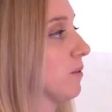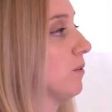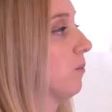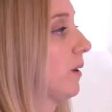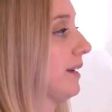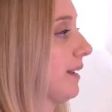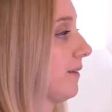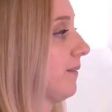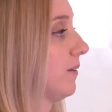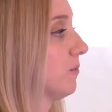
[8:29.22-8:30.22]

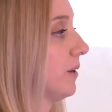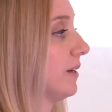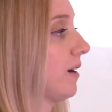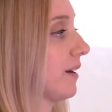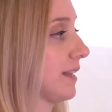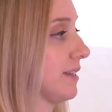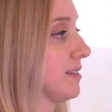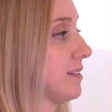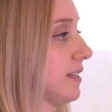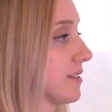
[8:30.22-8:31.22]
one
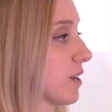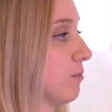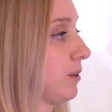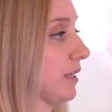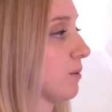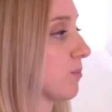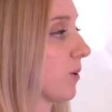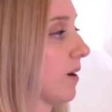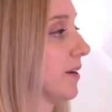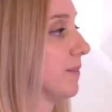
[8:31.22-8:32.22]
audience is completely
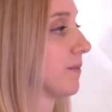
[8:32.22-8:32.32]
broad.